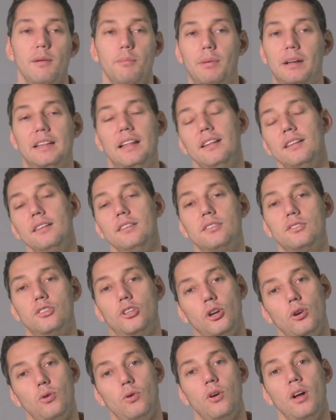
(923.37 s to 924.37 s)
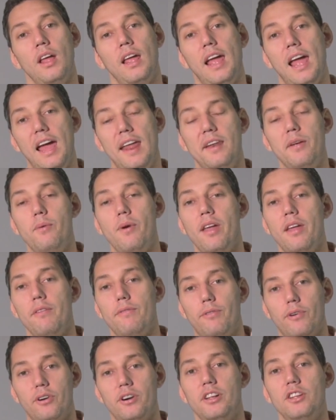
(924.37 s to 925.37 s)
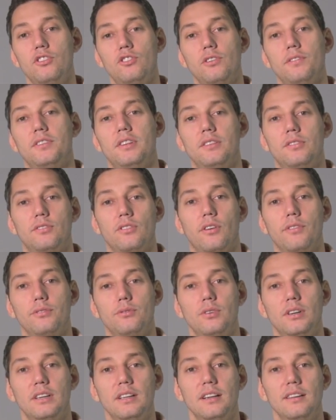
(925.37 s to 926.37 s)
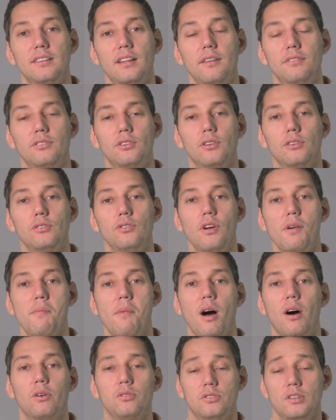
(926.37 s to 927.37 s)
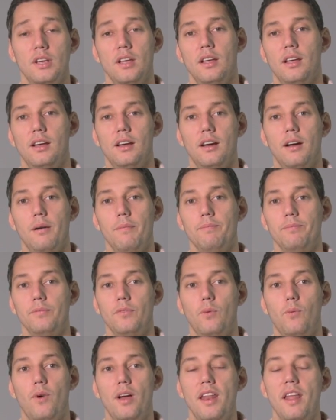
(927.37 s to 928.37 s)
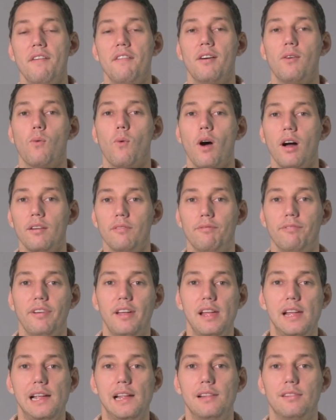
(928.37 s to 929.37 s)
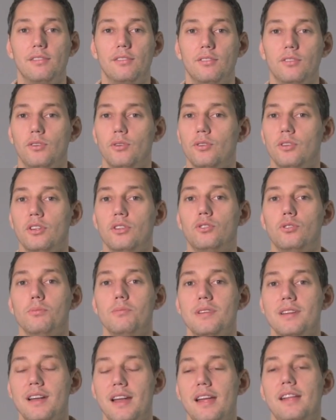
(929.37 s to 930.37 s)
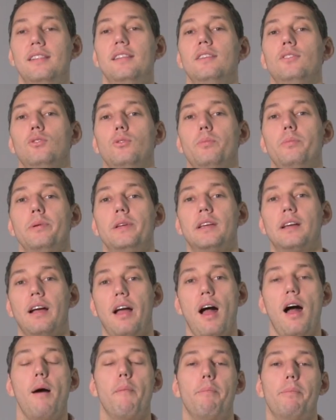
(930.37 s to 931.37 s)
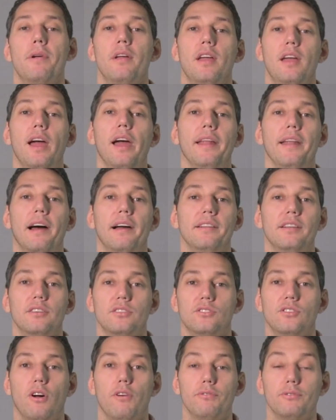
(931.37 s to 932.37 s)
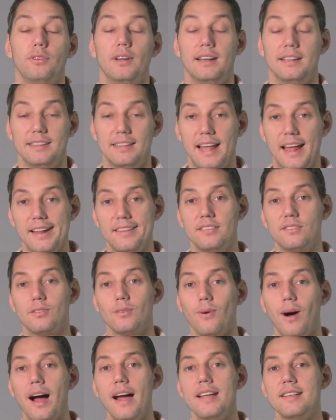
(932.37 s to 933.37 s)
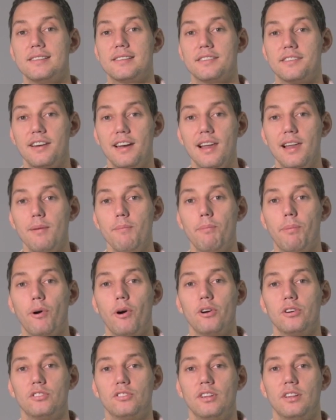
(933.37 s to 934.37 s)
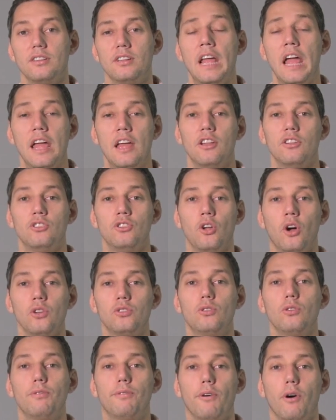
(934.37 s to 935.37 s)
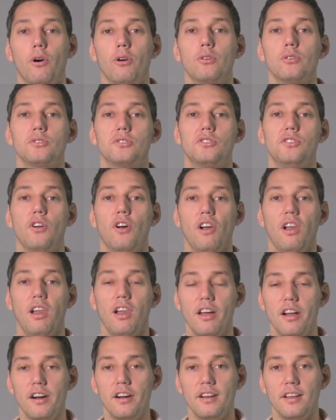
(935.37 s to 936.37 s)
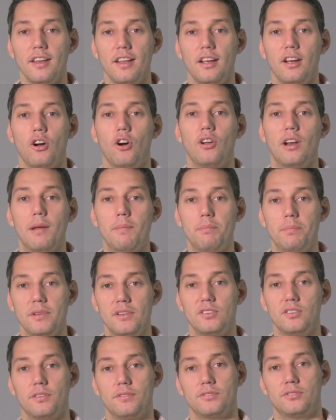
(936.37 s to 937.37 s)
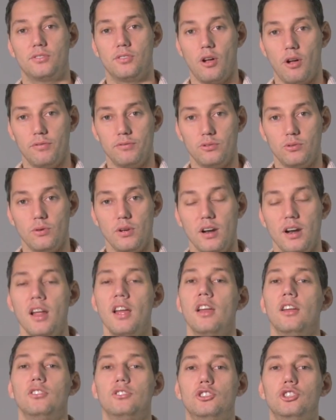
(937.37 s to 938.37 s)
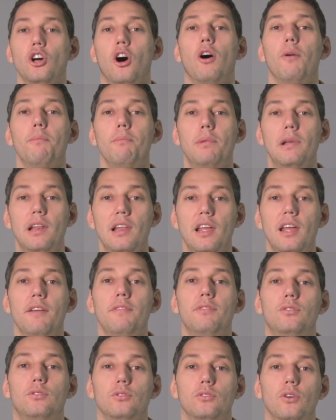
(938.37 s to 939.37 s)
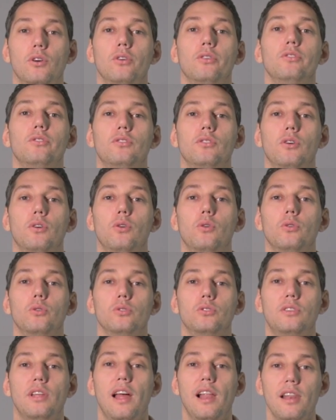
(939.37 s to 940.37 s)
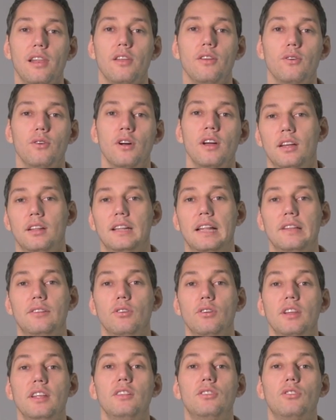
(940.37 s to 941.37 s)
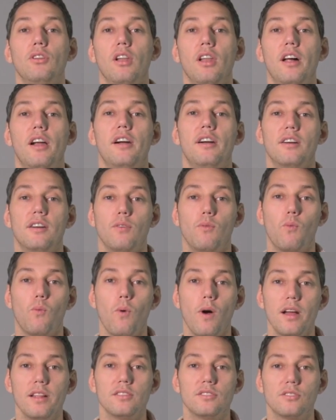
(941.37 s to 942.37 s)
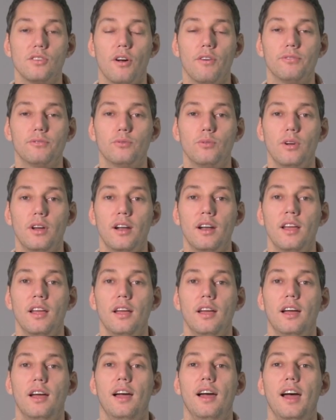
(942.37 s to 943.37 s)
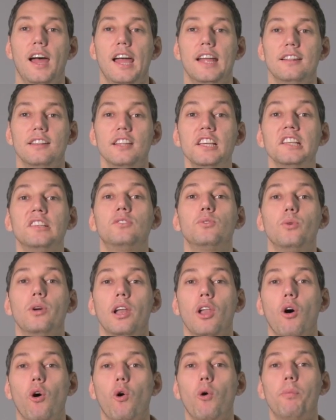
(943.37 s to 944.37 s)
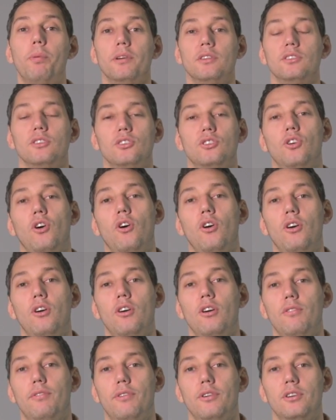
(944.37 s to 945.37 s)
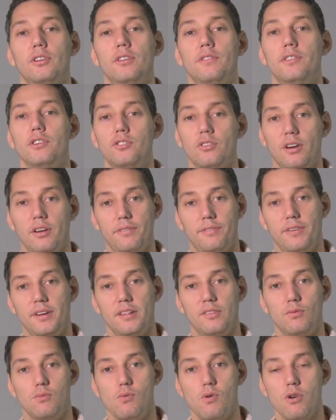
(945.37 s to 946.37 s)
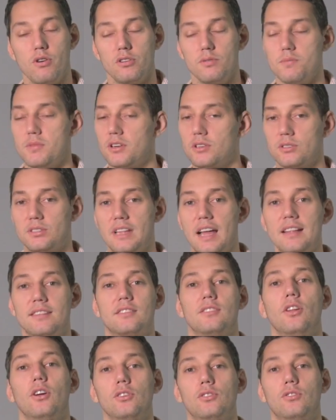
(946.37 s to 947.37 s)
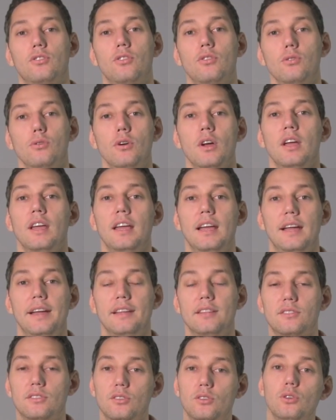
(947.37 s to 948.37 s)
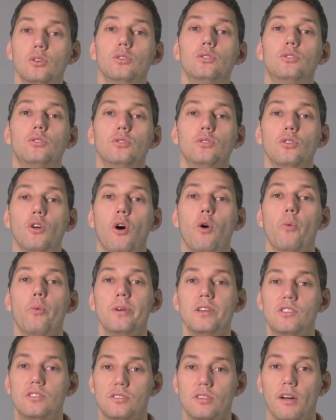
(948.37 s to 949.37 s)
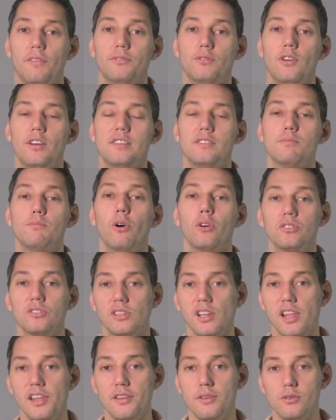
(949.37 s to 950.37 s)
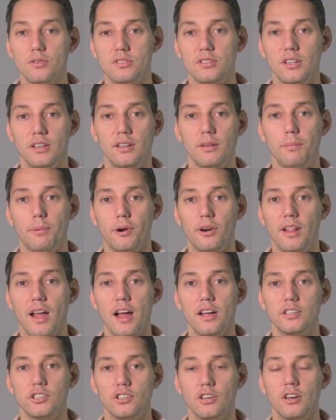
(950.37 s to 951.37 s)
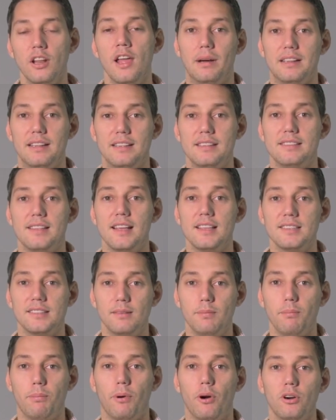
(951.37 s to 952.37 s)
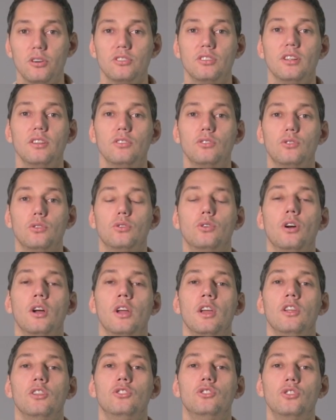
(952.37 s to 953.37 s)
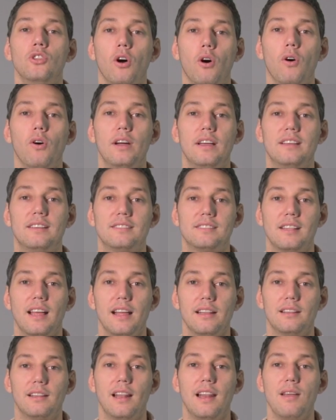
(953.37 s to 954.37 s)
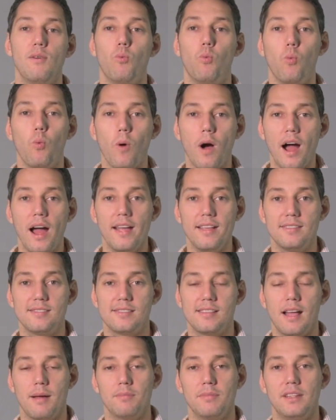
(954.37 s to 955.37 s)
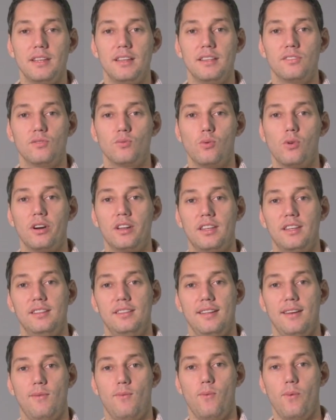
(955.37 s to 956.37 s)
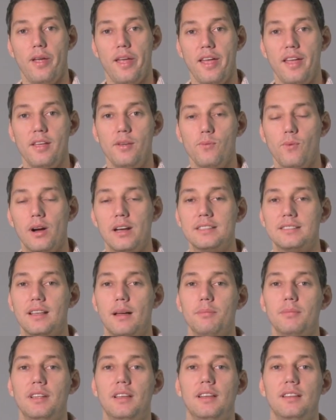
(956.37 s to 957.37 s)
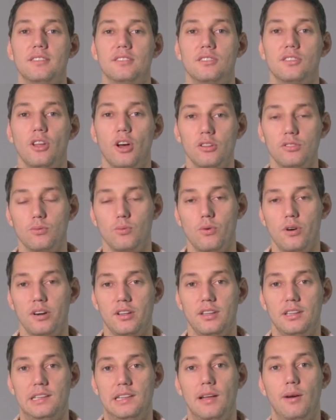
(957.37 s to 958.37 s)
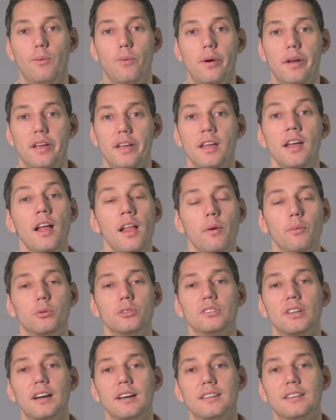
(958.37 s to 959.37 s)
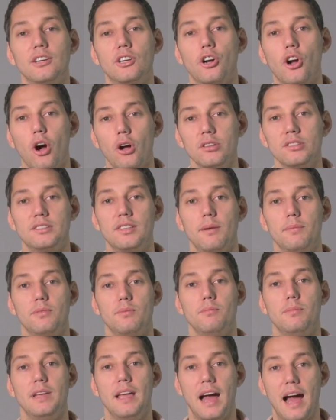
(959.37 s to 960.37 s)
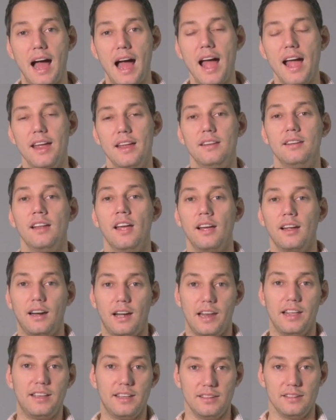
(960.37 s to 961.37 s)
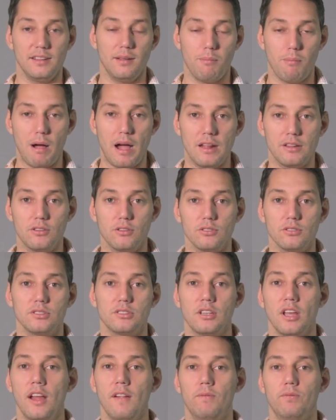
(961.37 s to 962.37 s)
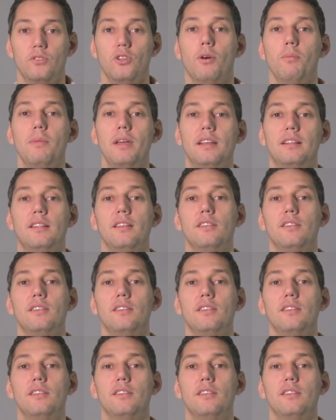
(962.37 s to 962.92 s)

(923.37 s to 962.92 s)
But that is true anyway for each of these software that I've told you about. Whenever one fails, you need to be ready to pick up another software, and that's why it's really important not to focus your learning on a piece of software. Don't believe to those who tell you that you need to learn one software and this will open the door for the visual effects world, because that's not true. It's good to know which software is mostly used in production, but it's as important to know exactly why something is working that way, why something is not working that way, what are the concepts behind clicking the buttons. Don't make